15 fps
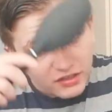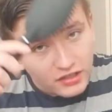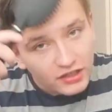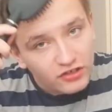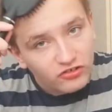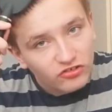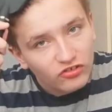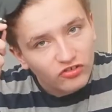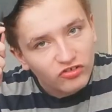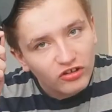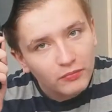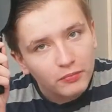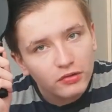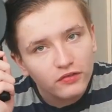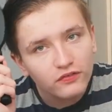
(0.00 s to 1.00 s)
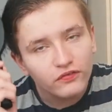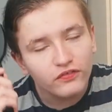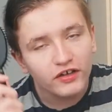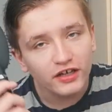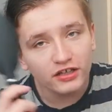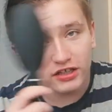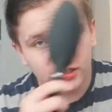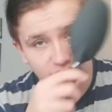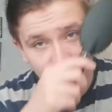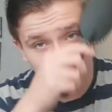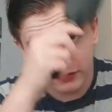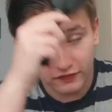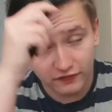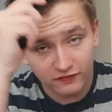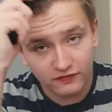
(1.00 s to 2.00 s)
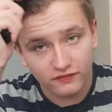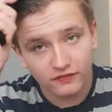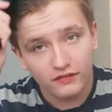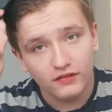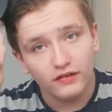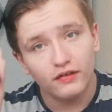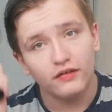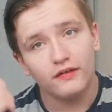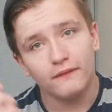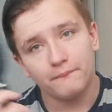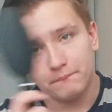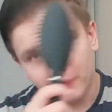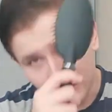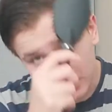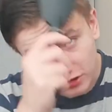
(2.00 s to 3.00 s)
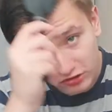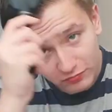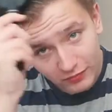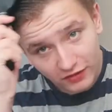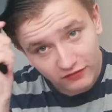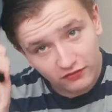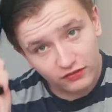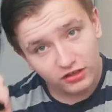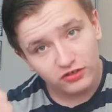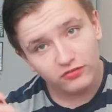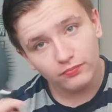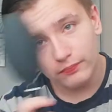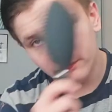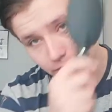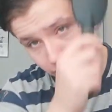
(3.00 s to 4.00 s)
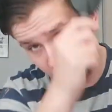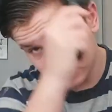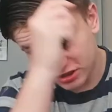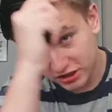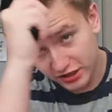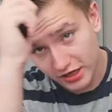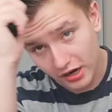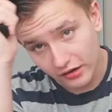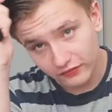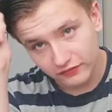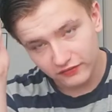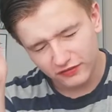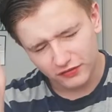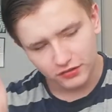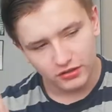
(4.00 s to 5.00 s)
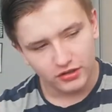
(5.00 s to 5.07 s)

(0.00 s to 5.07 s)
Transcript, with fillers: It's just a simple thing like this. And you just basically just brush like that.